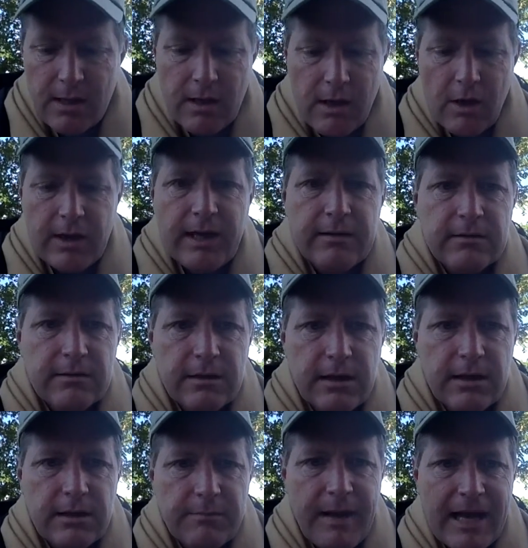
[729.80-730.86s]
Okay,
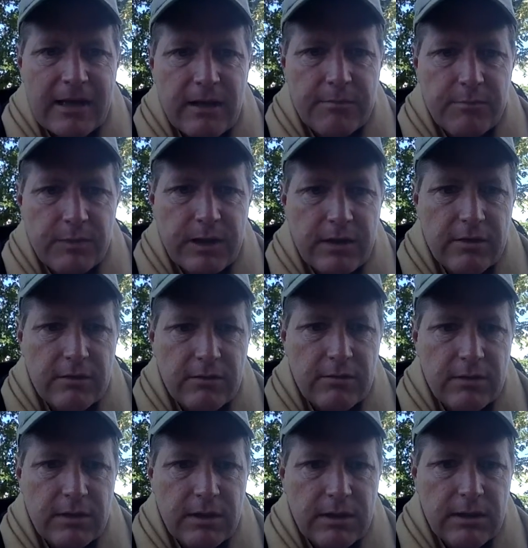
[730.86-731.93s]
back up we
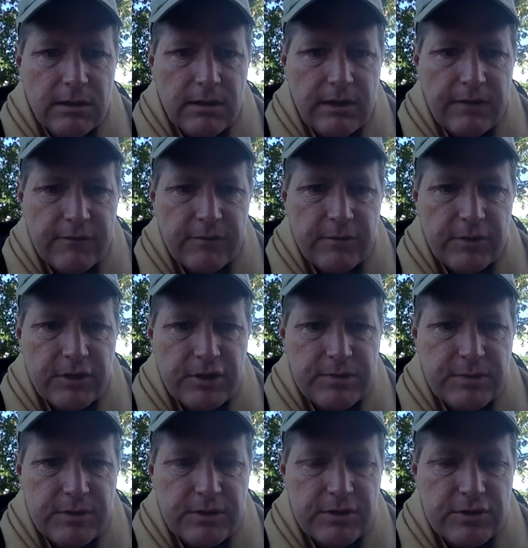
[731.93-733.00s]
go. After millions,
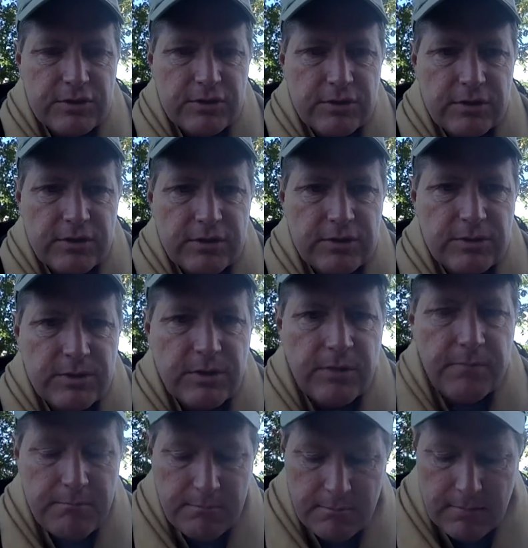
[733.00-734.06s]
billions, trillions, we go to
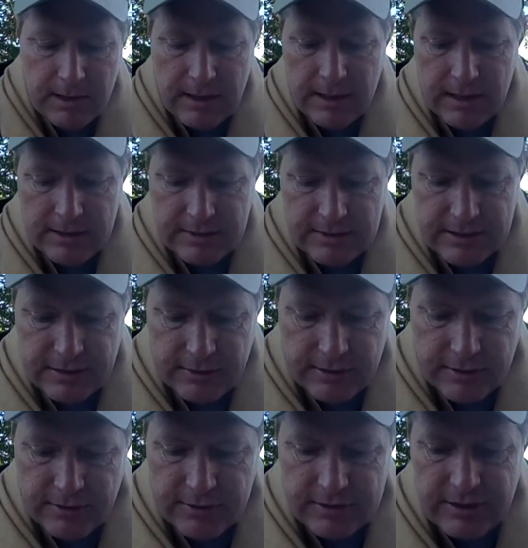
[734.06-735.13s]
monetary
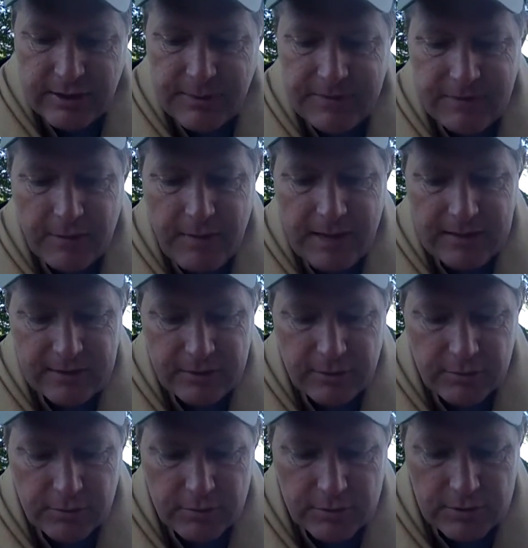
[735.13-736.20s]
units. So now we have to go back to
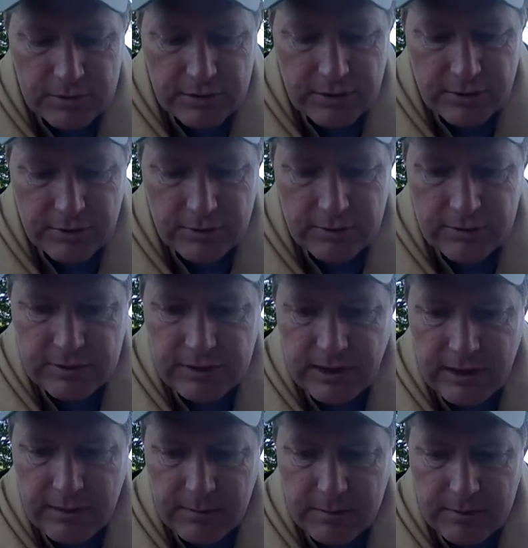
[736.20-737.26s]
numerals in your
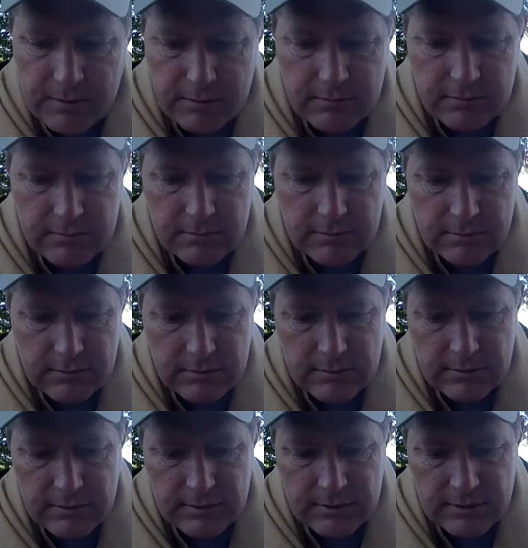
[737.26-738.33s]
style book.
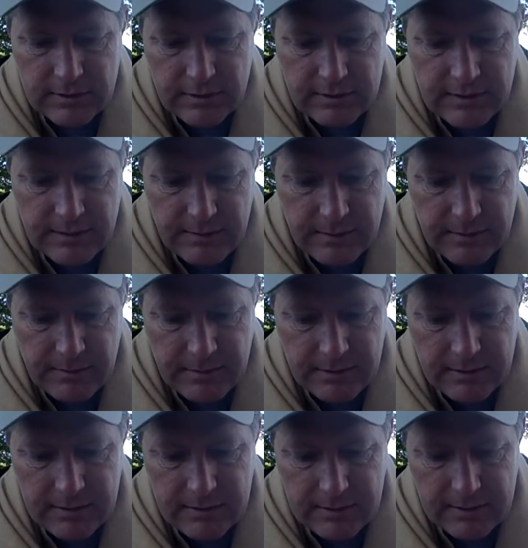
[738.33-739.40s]
It's going to take me a minute.
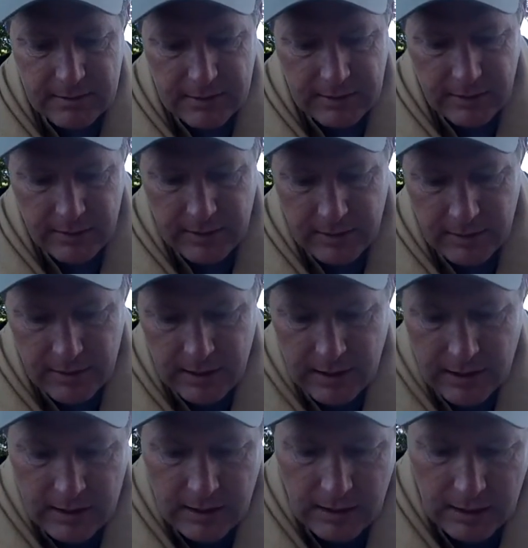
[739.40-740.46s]
Here we go.
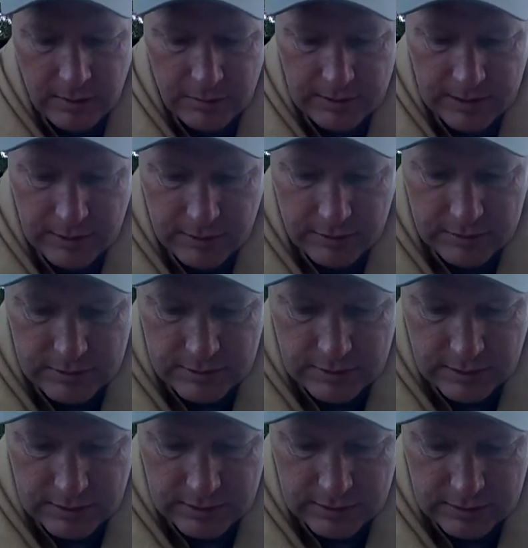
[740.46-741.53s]
We go
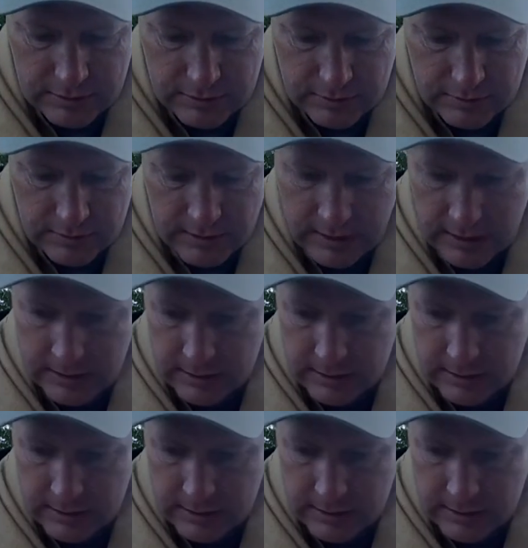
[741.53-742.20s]
to,